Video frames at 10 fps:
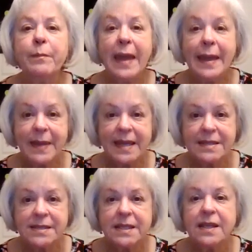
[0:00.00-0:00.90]

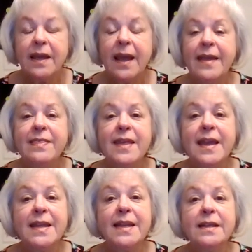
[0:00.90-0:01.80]
payment, and
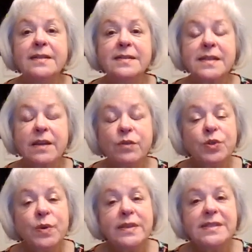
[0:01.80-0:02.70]
then Discovery
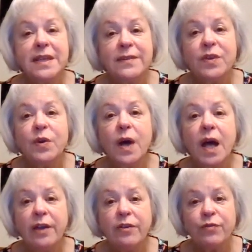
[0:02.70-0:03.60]
Toys gives you a
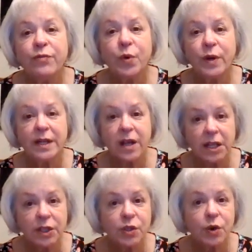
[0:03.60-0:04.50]

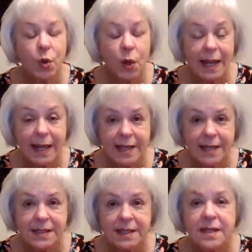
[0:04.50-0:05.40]
$140
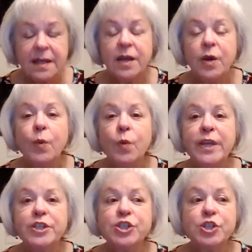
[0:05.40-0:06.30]
credit
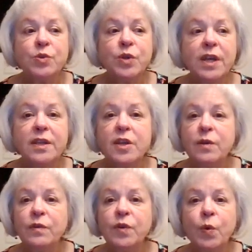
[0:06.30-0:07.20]
which you can
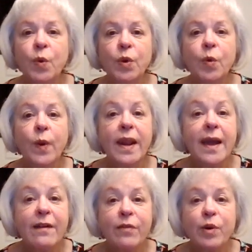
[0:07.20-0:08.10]
use to order
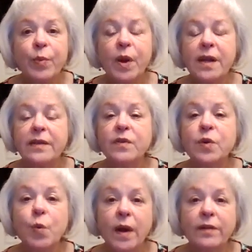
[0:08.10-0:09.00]
whatever products
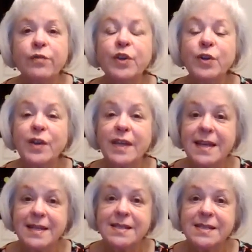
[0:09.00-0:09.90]
you want for your
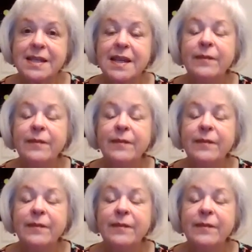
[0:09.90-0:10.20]
kit,